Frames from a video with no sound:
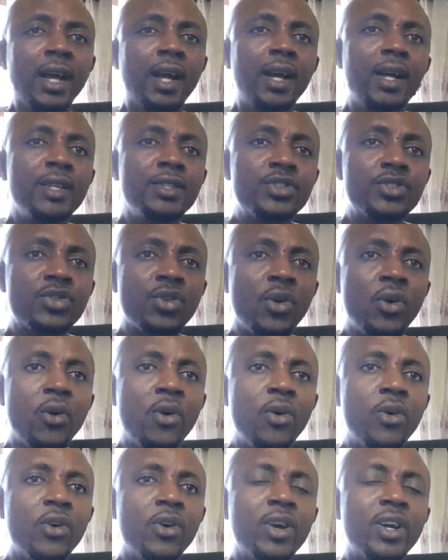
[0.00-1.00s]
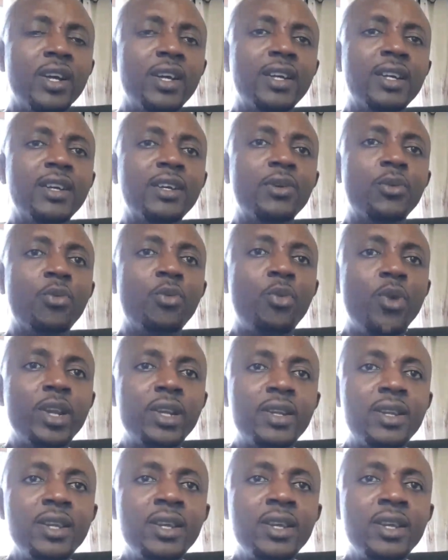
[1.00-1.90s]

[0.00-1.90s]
And so, with